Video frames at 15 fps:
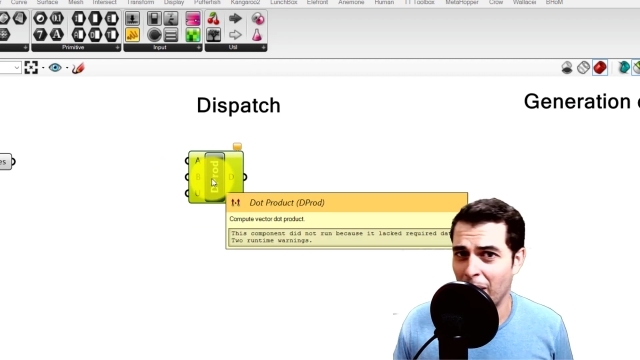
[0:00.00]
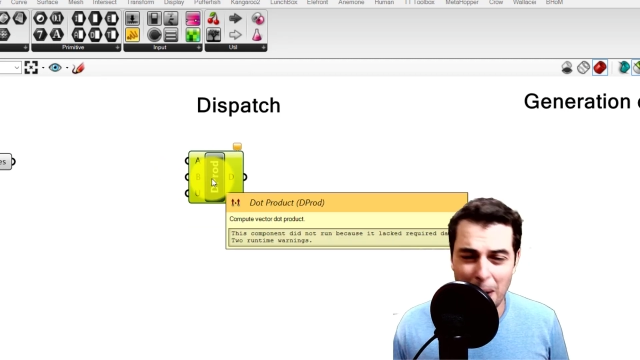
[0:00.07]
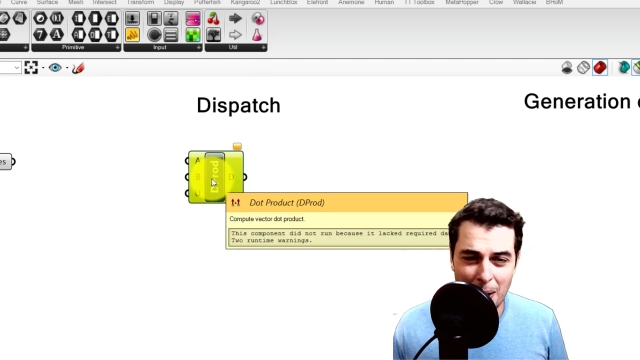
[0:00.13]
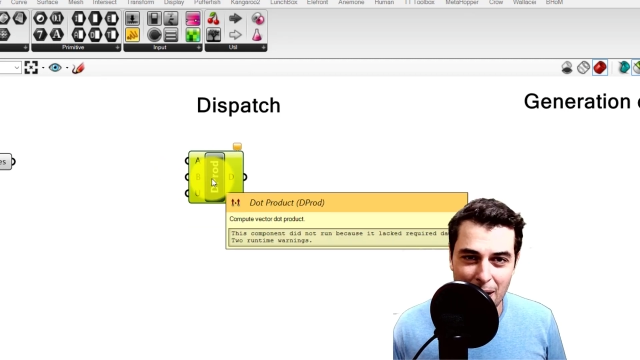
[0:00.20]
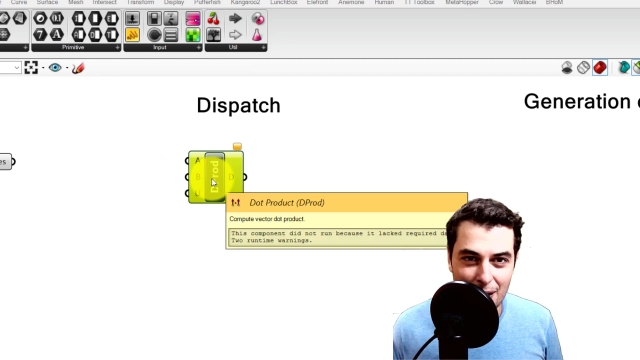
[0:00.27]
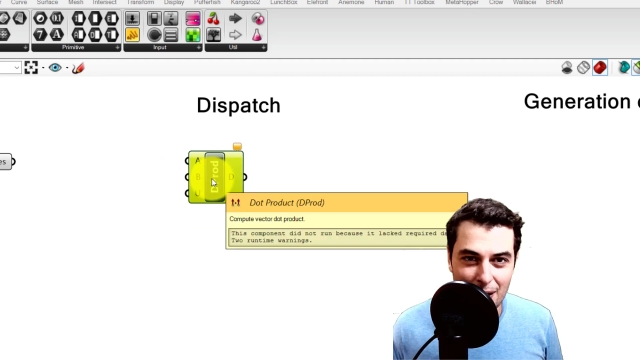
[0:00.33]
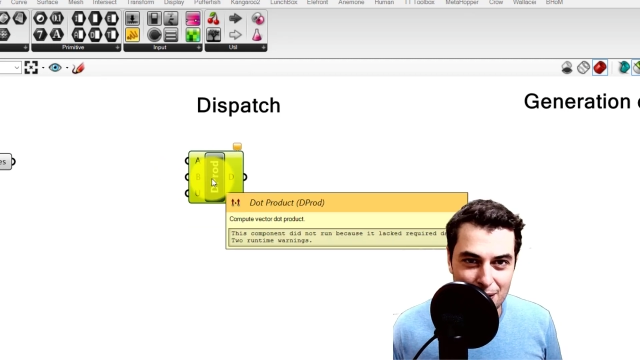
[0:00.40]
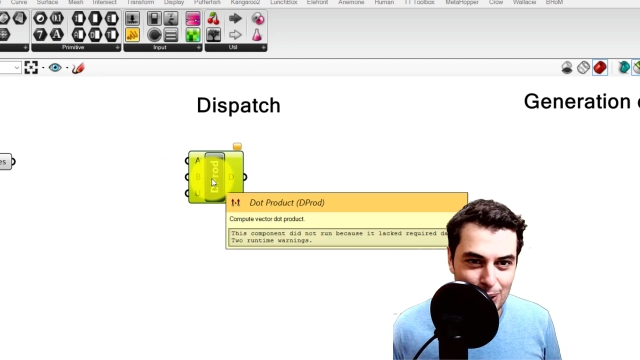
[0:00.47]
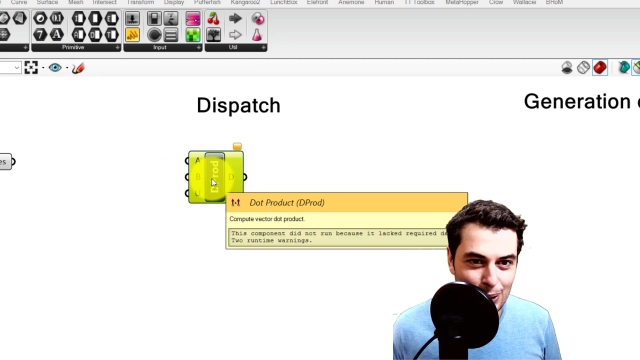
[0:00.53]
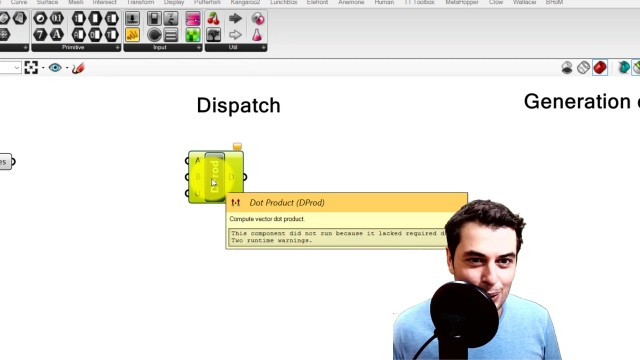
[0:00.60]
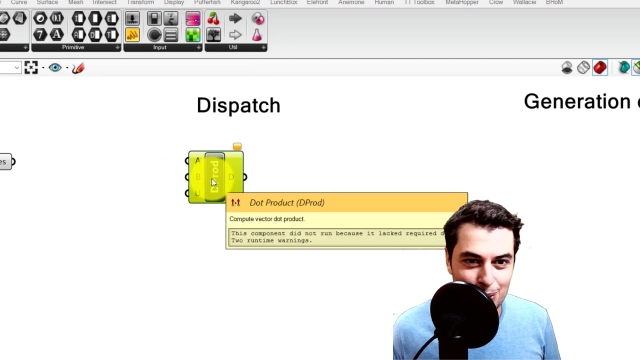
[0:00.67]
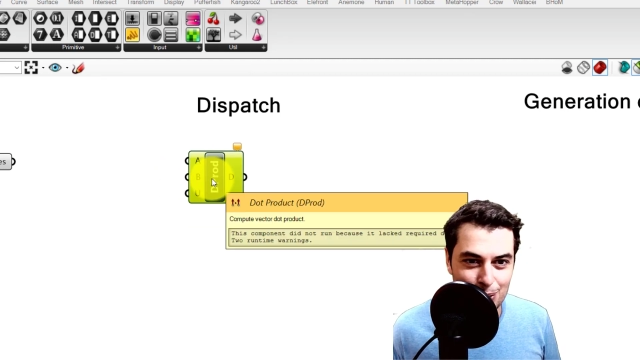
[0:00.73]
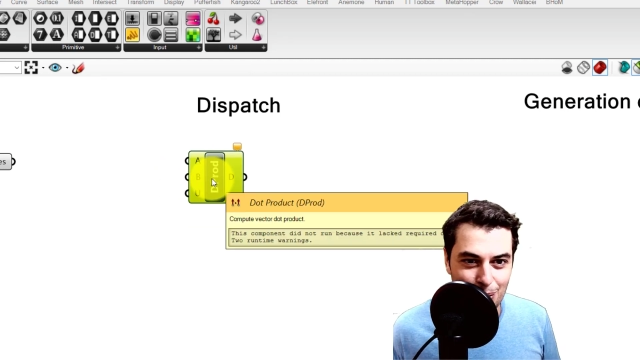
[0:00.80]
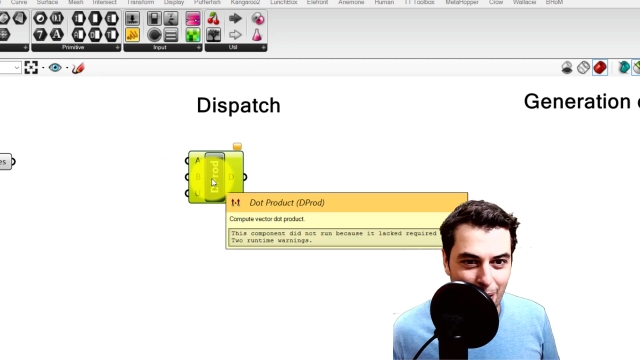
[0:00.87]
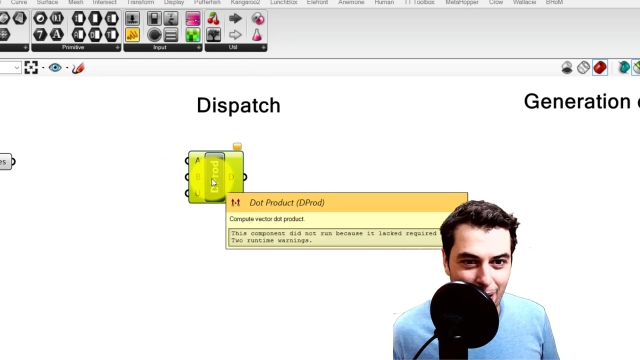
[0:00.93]
any
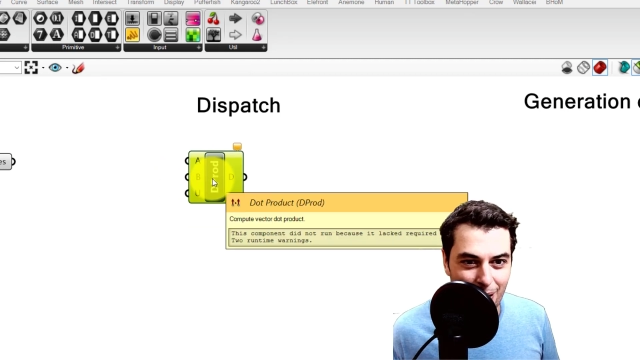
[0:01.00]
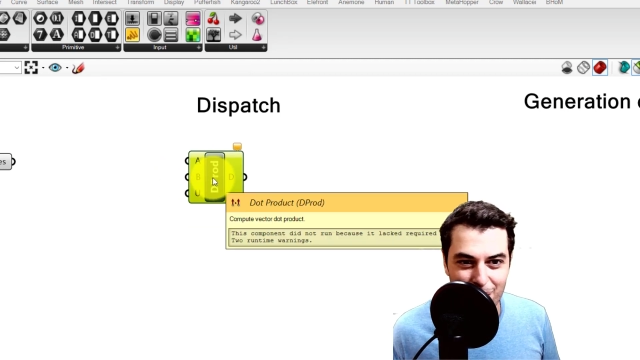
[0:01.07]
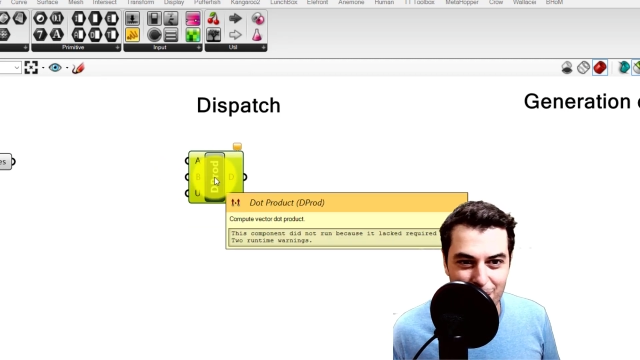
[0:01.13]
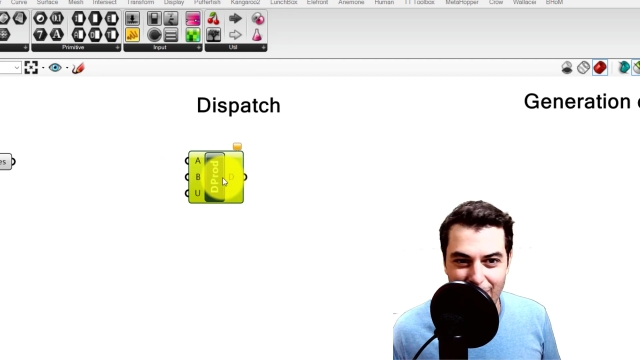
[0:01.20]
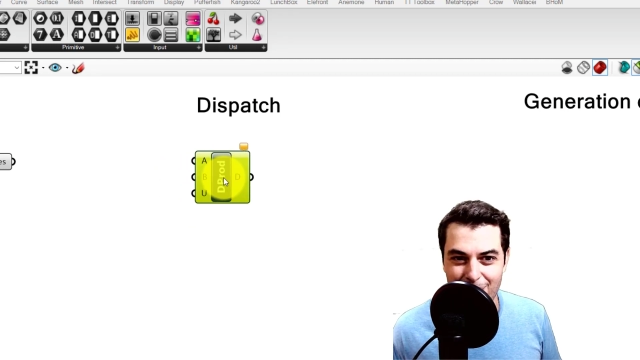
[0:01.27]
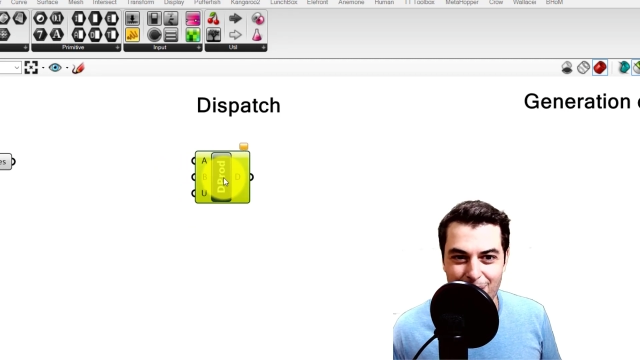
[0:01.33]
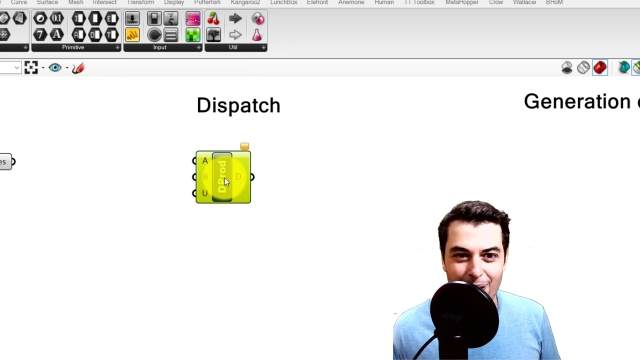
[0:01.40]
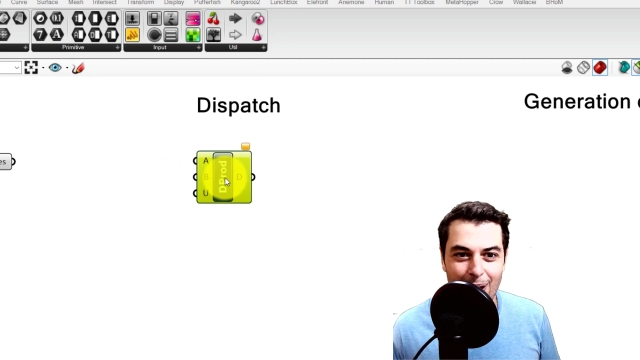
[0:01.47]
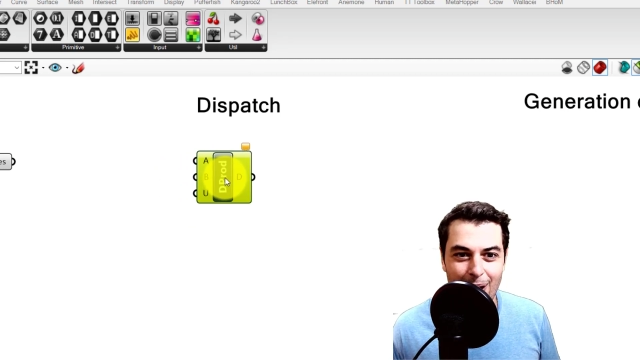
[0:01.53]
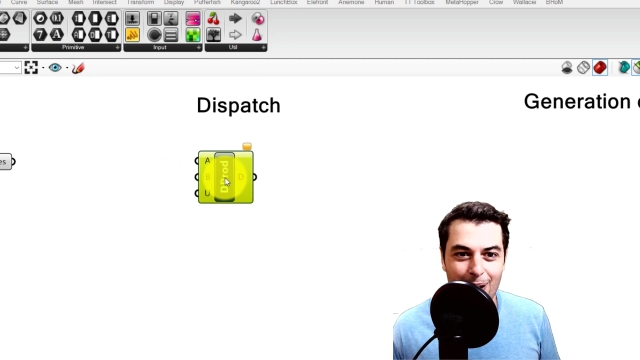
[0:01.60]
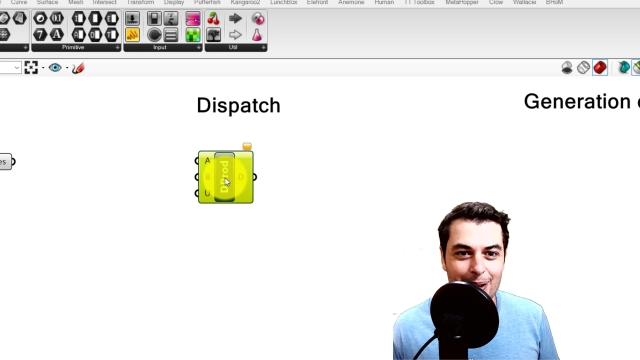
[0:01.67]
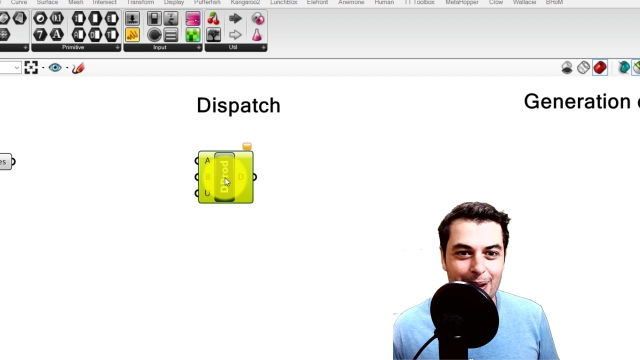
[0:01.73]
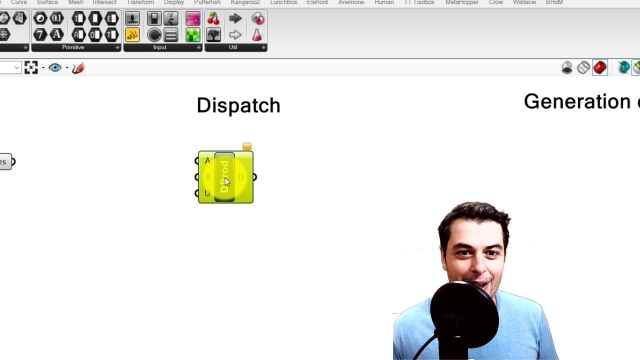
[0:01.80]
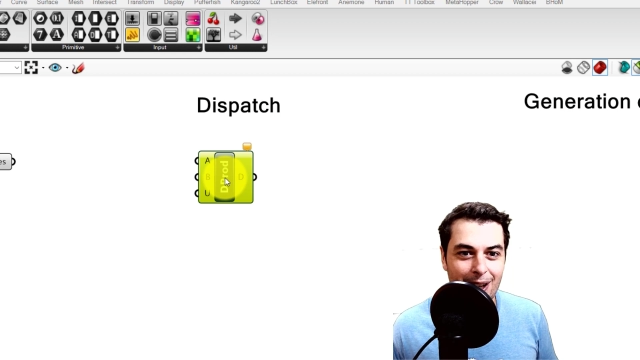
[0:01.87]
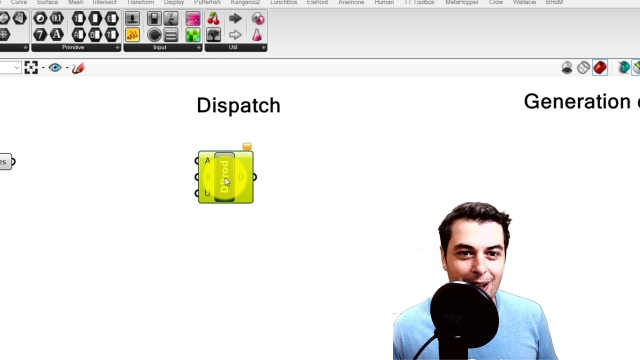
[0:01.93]
engineers who are not
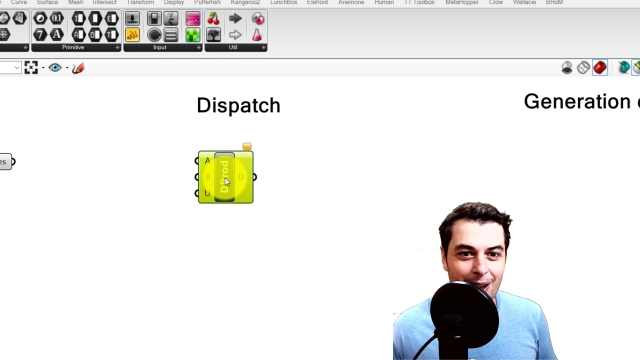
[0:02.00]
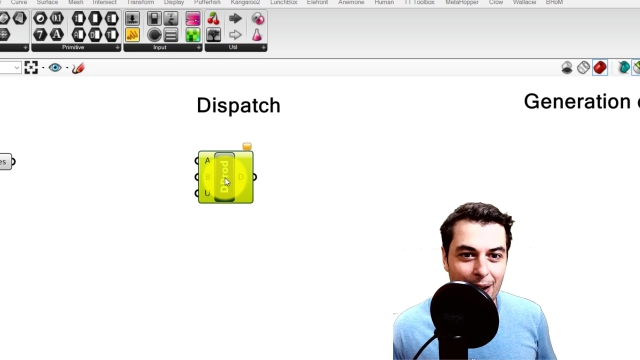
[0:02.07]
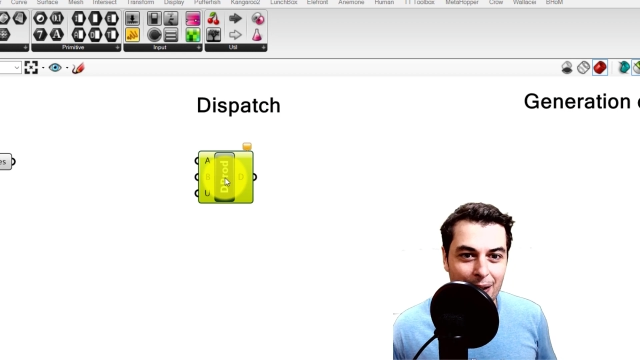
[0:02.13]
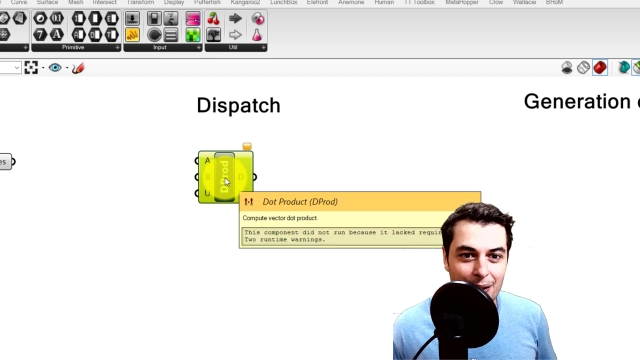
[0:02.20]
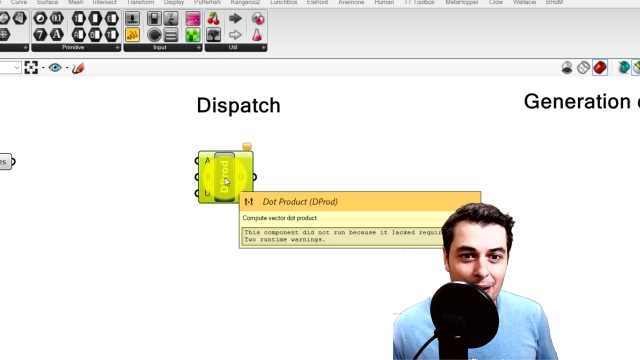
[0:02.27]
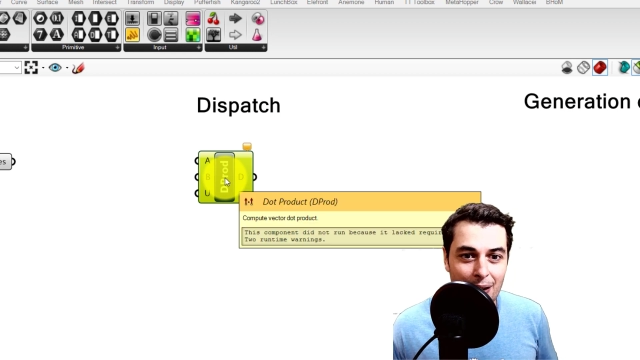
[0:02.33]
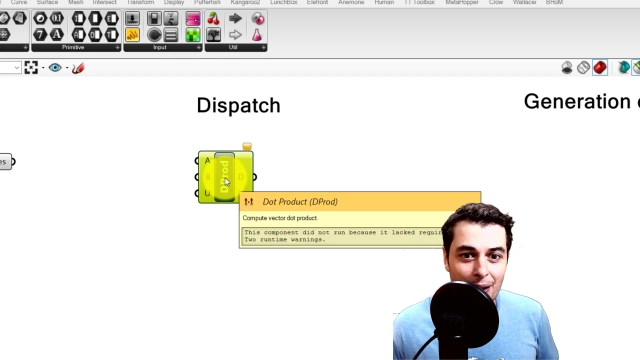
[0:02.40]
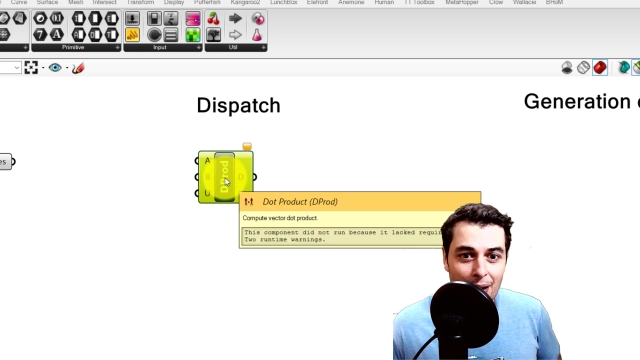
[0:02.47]
mathematically inclined,